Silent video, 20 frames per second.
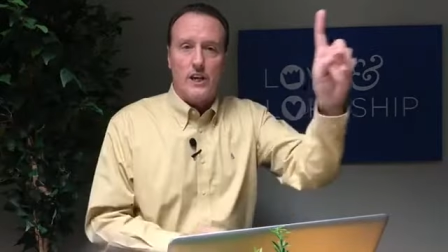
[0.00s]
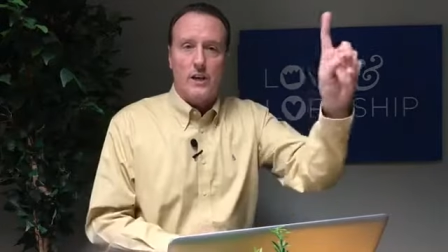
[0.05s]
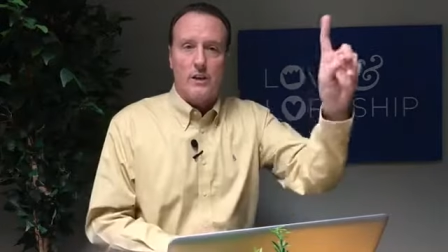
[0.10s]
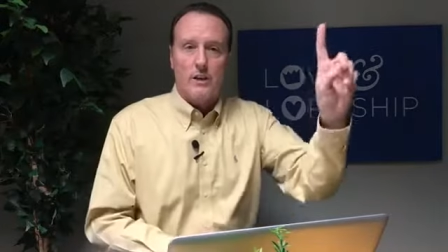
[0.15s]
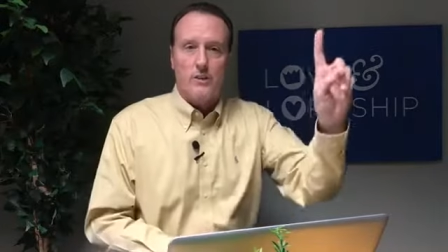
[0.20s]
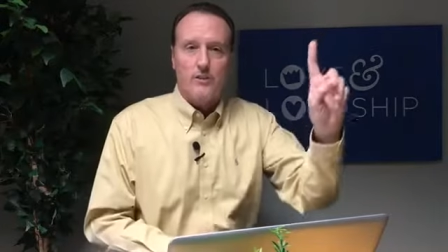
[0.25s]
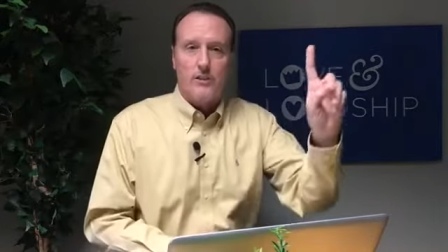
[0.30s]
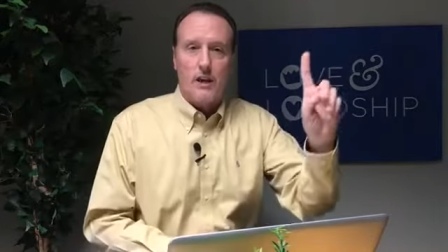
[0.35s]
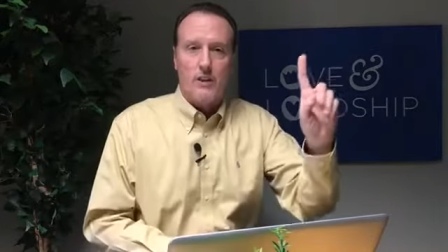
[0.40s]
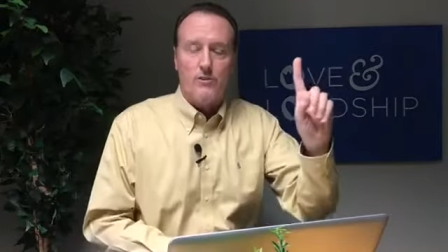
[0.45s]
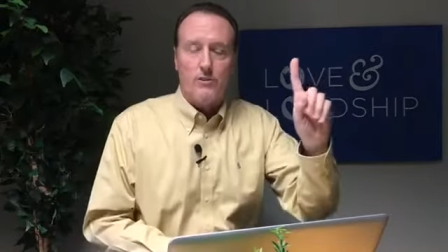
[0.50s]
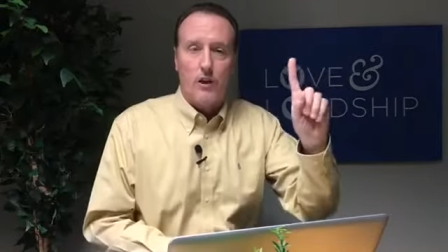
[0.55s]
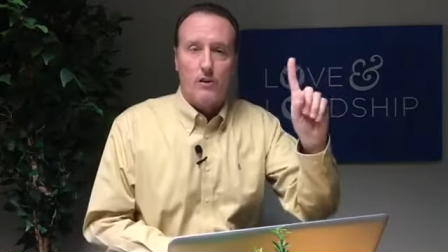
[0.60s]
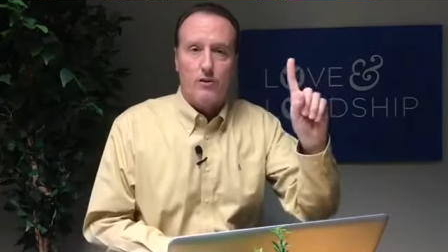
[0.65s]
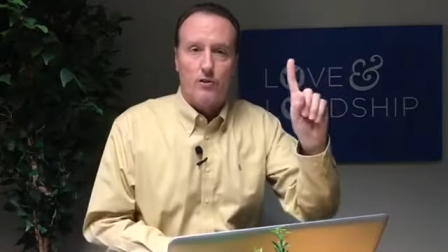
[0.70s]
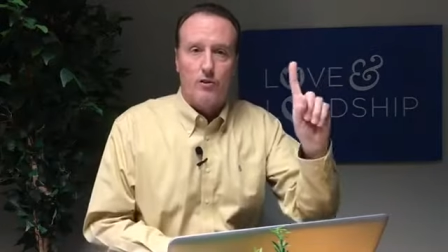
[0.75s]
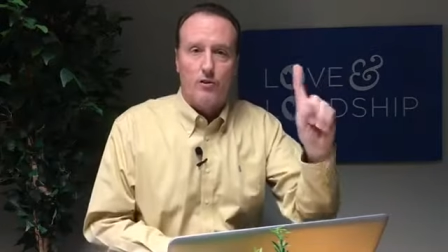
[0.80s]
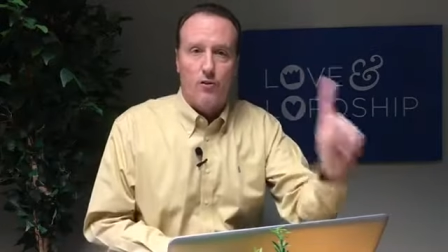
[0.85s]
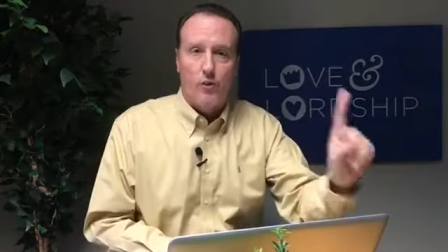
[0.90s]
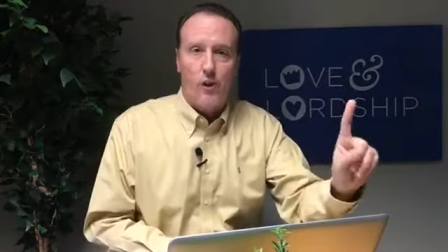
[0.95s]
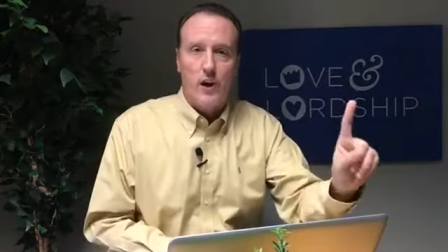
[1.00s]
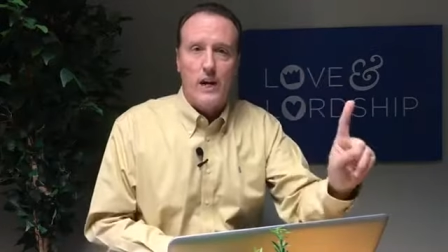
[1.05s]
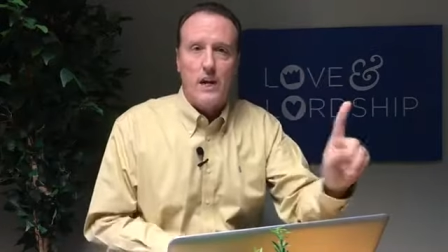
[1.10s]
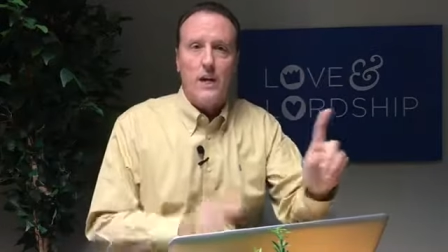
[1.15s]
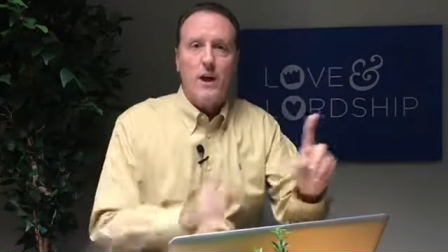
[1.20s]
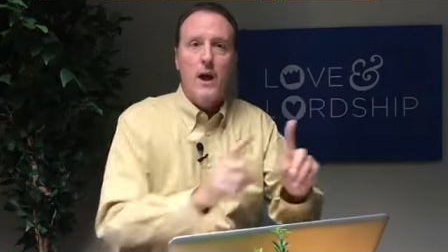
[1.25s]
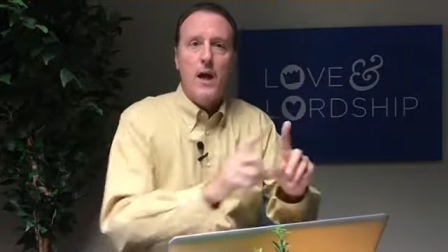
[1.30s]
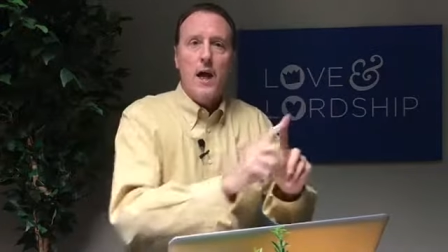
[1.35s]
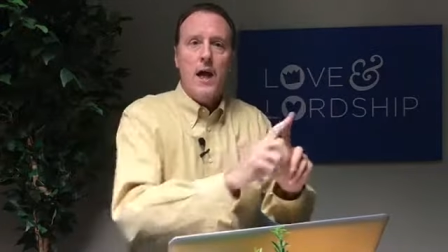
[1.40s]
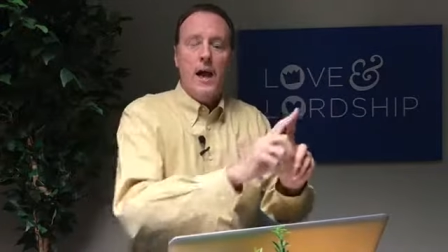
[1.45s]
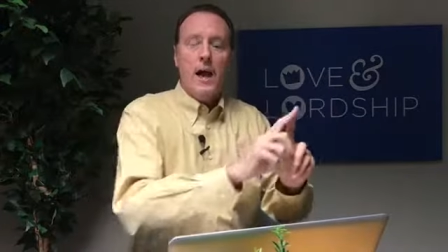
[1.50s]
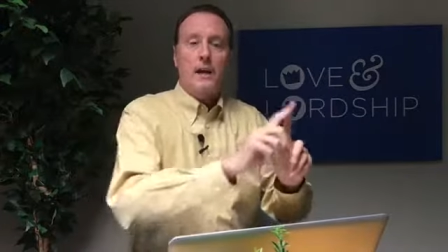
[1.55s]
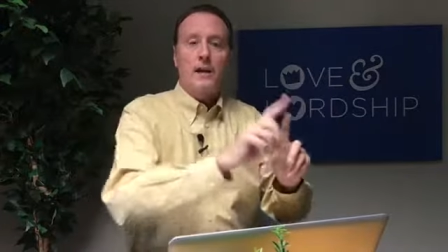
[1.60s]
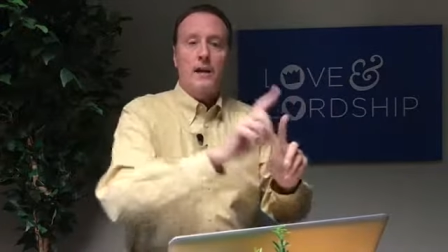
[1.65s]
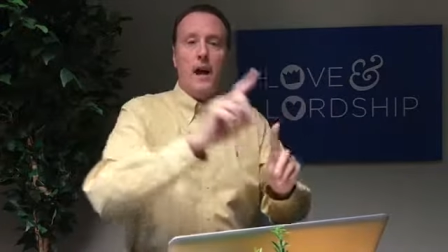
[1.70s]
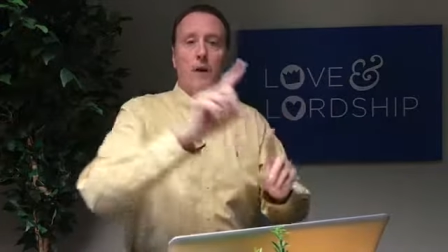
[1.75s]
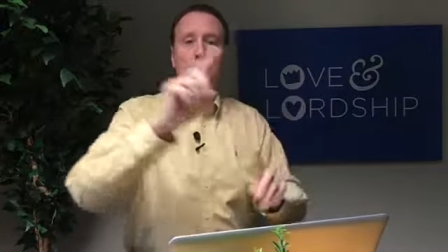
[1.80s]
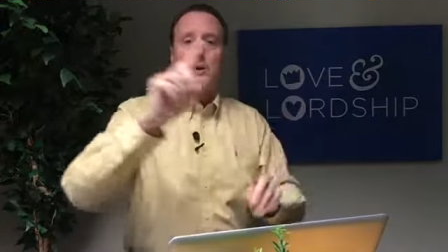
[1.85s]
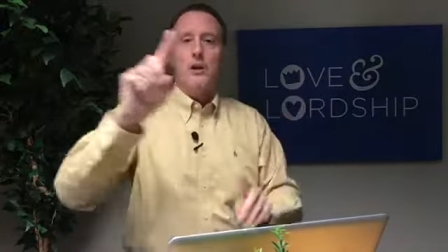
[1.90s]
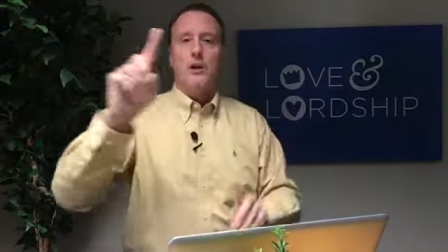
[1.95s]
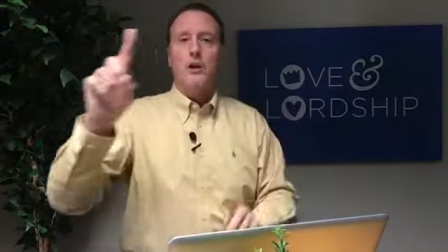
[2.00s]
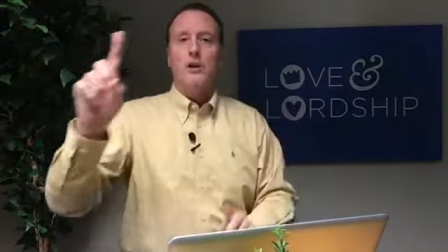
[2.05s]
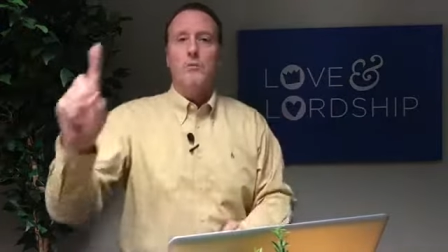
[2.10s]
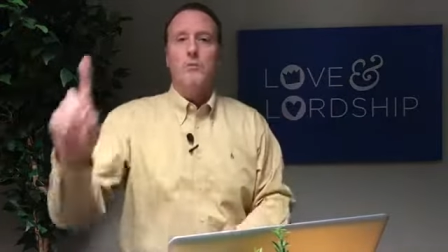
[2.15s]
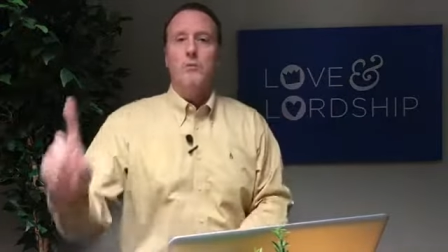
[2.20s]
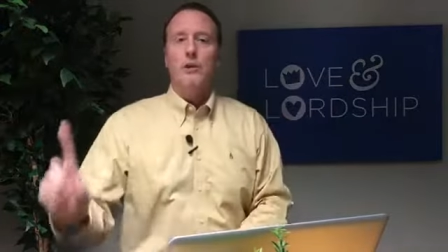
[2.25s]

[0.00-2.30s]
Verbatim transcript: It sets us free, and now we can